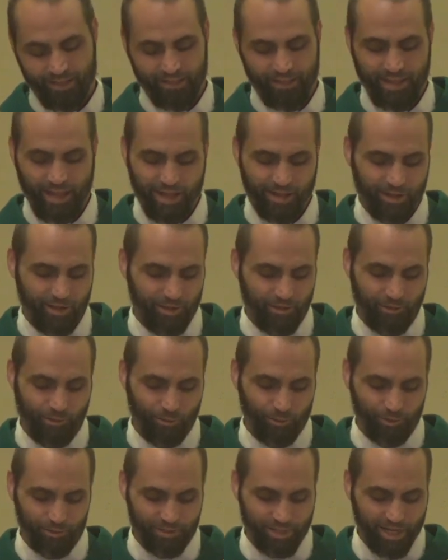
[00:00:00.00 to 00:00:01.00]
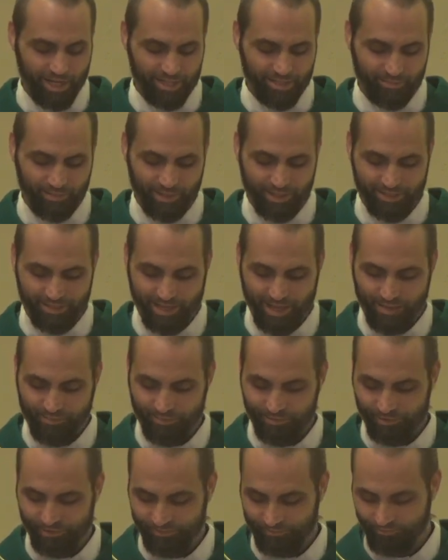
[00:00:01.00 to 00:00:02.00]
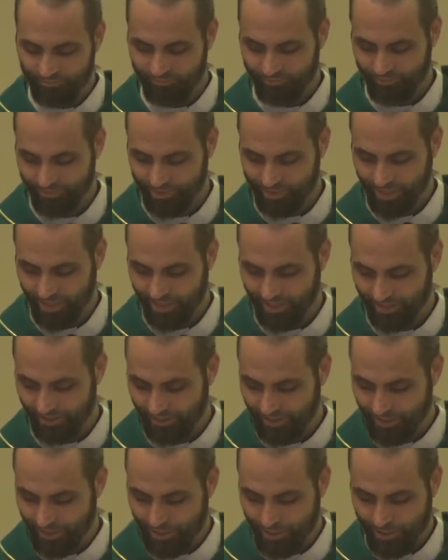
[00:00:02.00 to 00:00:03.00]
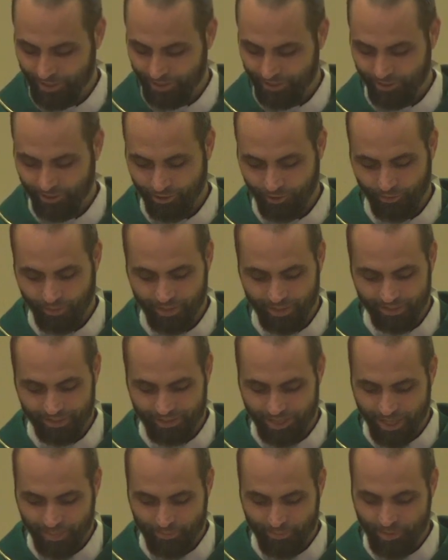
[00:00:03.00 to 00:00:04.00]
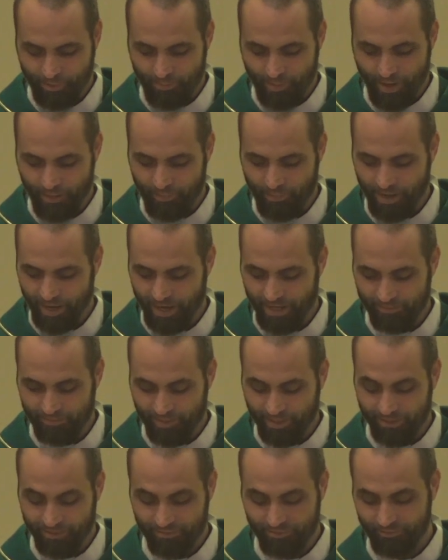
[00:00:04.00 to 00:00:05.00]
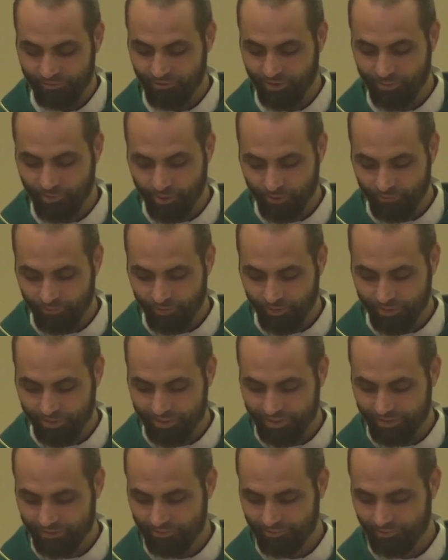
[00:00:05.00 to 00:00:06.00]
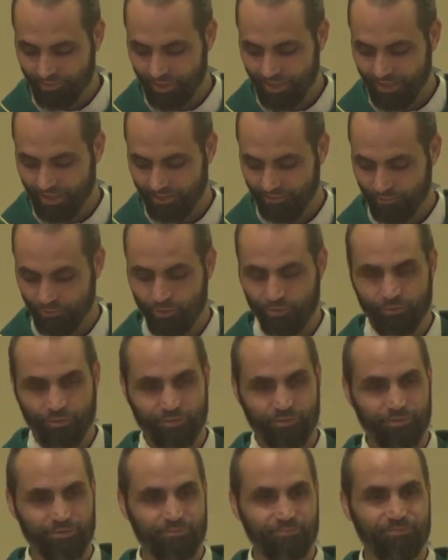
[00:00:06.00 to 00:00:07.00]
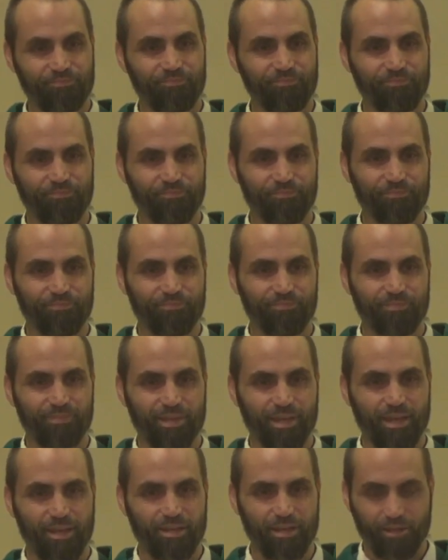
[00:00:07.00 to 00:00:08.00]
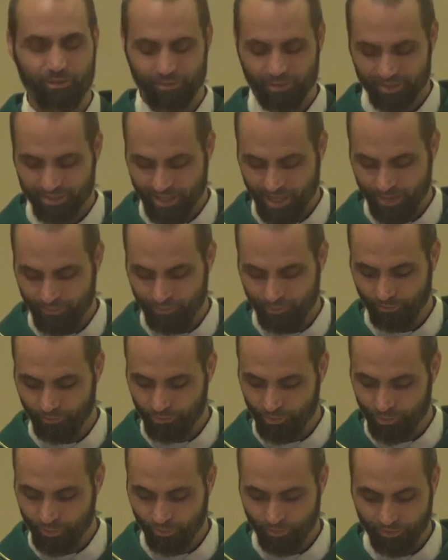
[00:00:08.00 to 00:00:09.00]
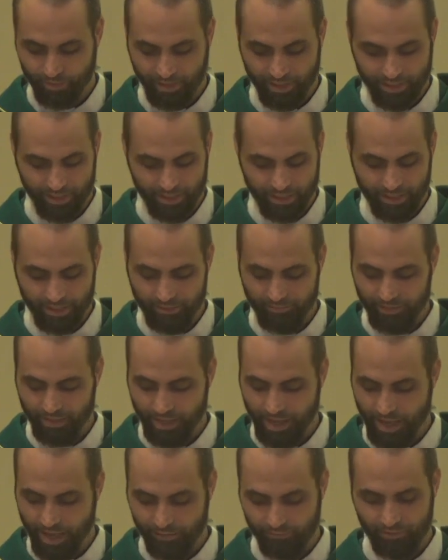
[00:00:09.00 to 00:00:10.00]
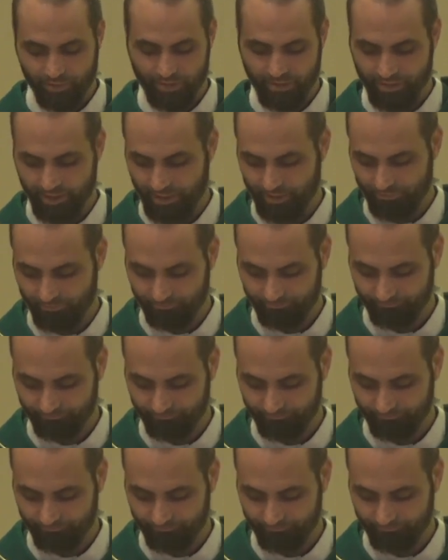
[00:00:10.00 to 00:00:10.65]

That other Old Testament example, which I already skipped in my mind, but from our first reading, Ruth, another example, Ruth leaving everything